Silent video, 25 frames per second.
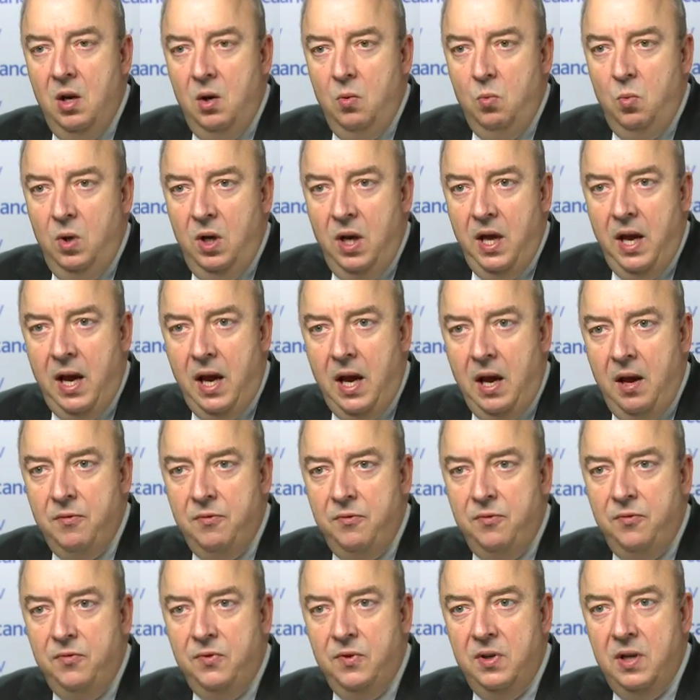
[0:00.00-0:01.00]
will
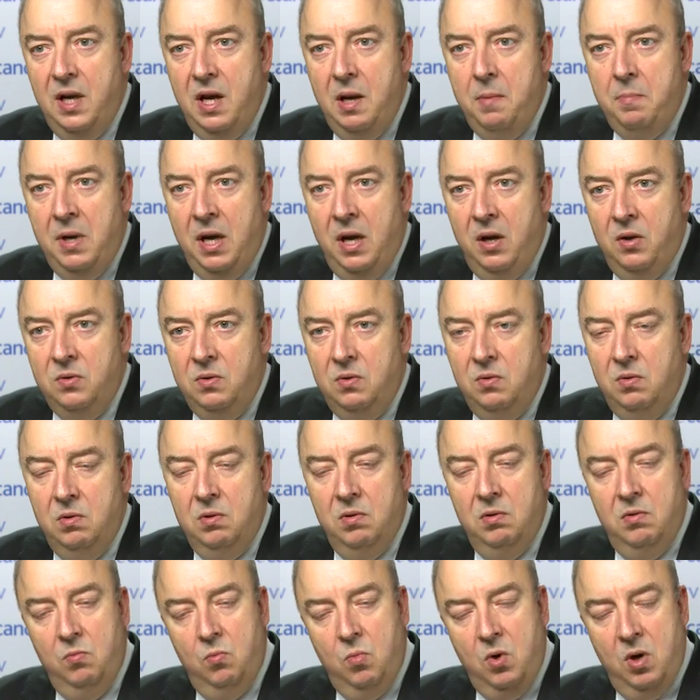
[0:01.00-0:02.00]
have about
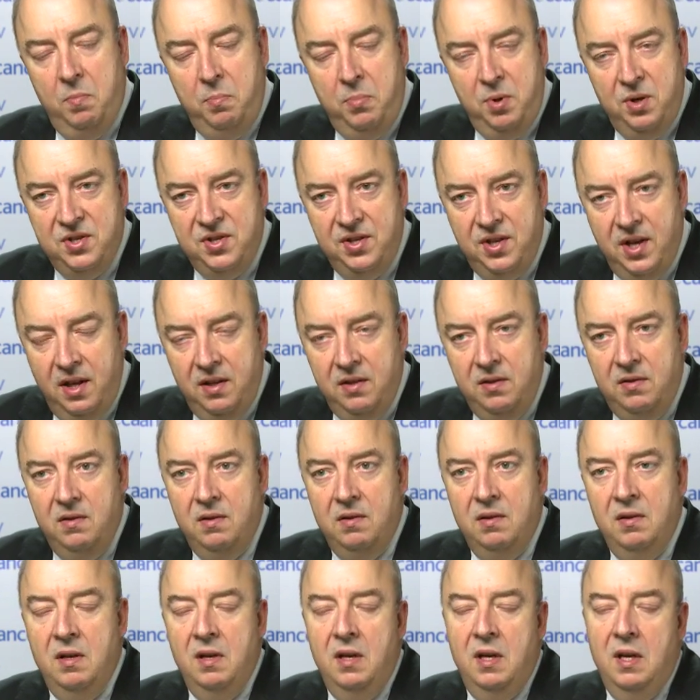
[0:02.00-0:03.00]
1%
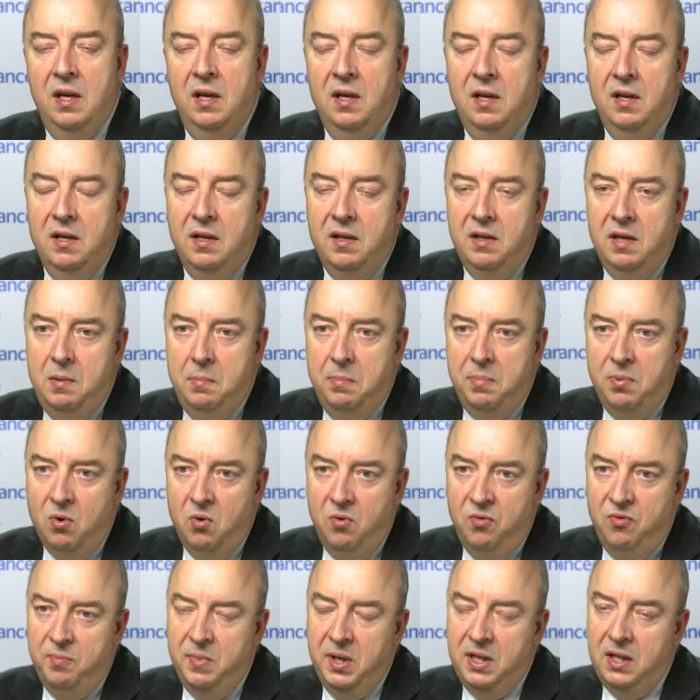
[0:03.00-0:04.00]

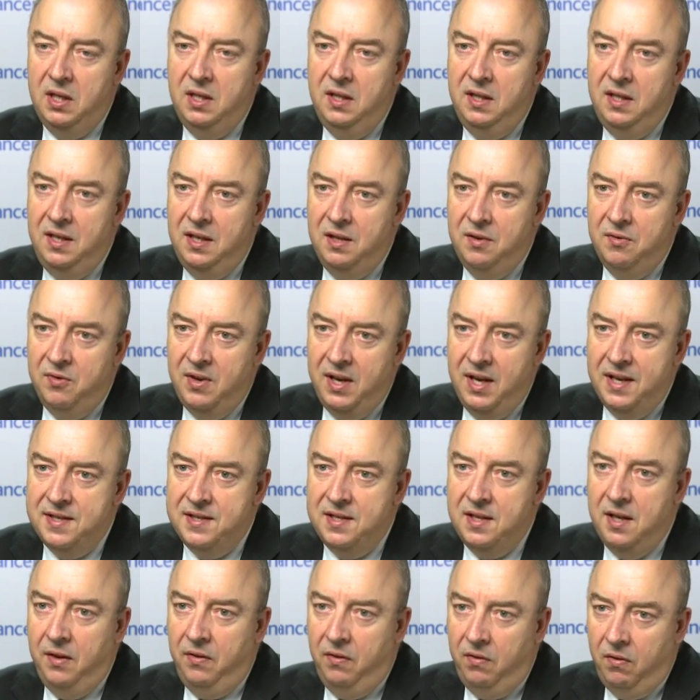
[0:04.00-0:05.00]
improvement in
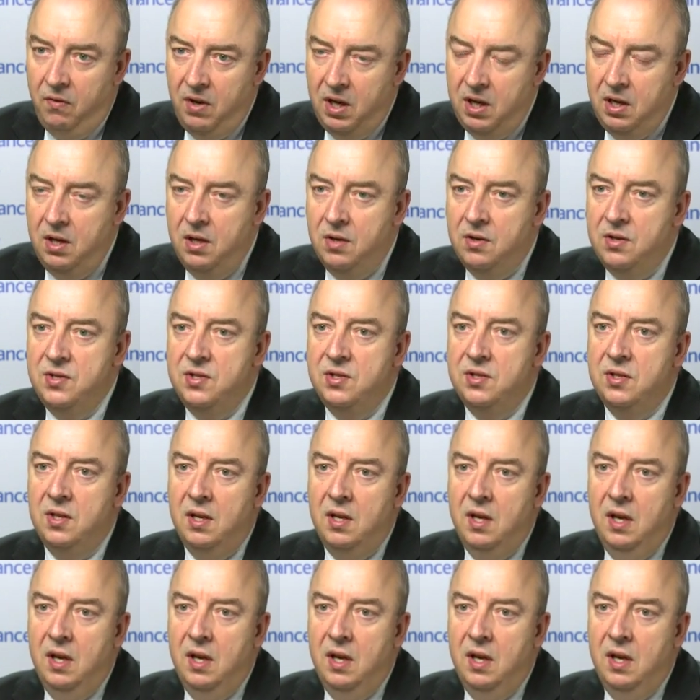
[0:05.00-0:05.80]
DFS at 3 years,